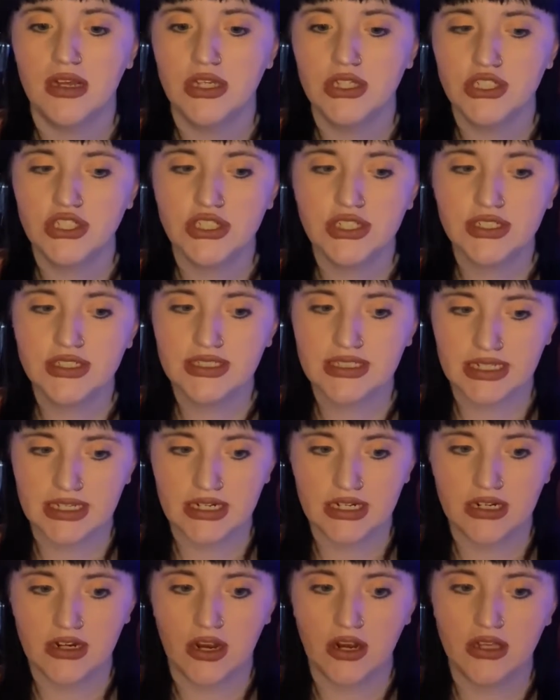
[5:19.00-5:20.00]
2 years
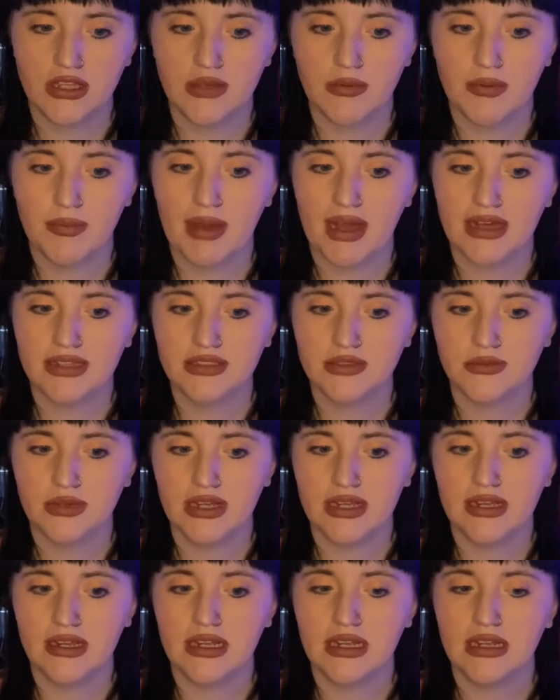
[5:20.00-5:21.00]
later, Arlie would pass
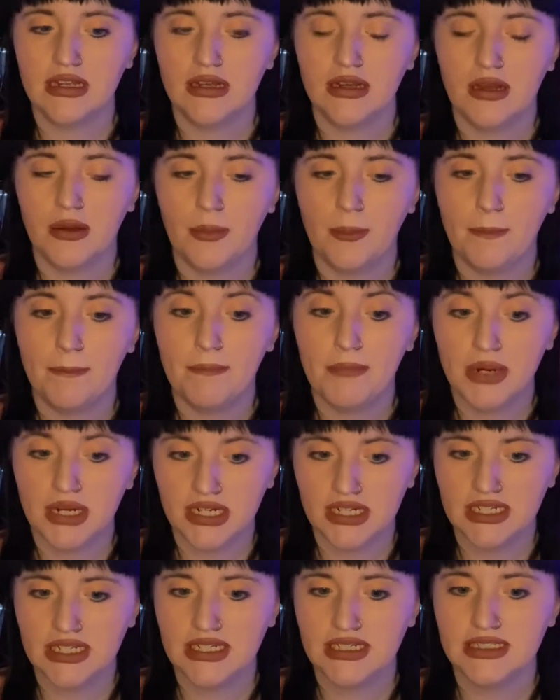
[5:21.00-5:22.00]
away,
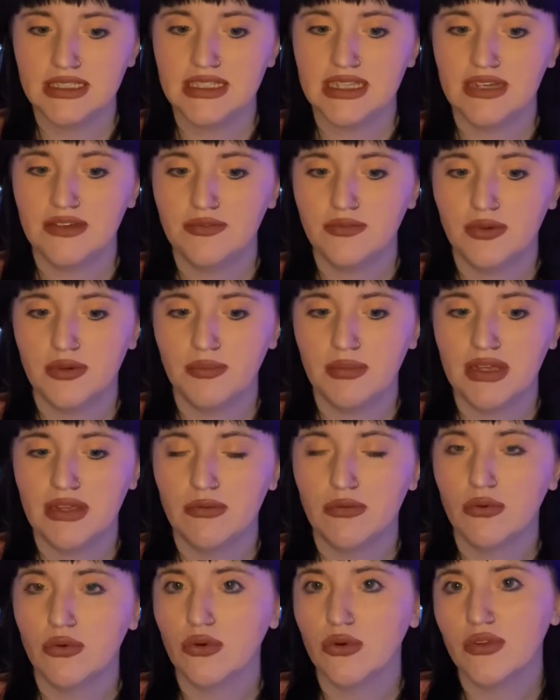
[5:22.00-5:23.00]
but his death would be
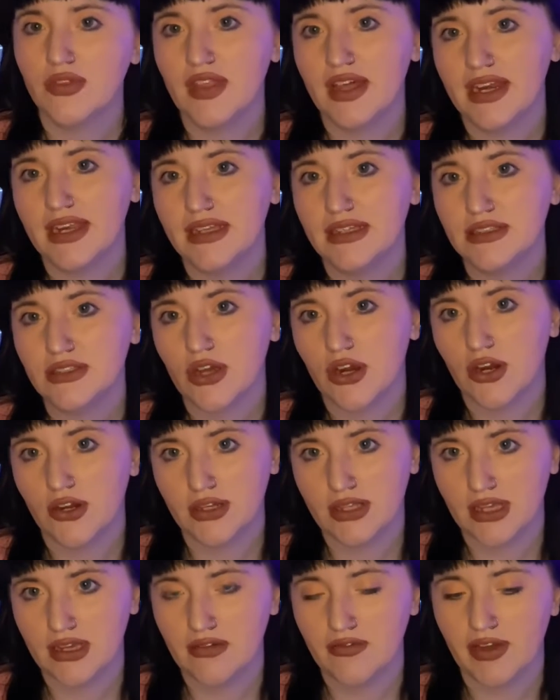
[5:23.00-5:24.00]
ruled that his
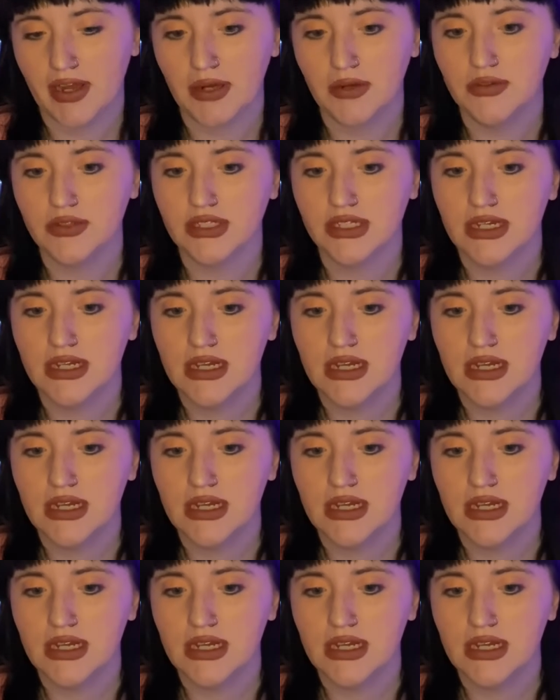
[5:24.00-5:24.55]
heart gave out.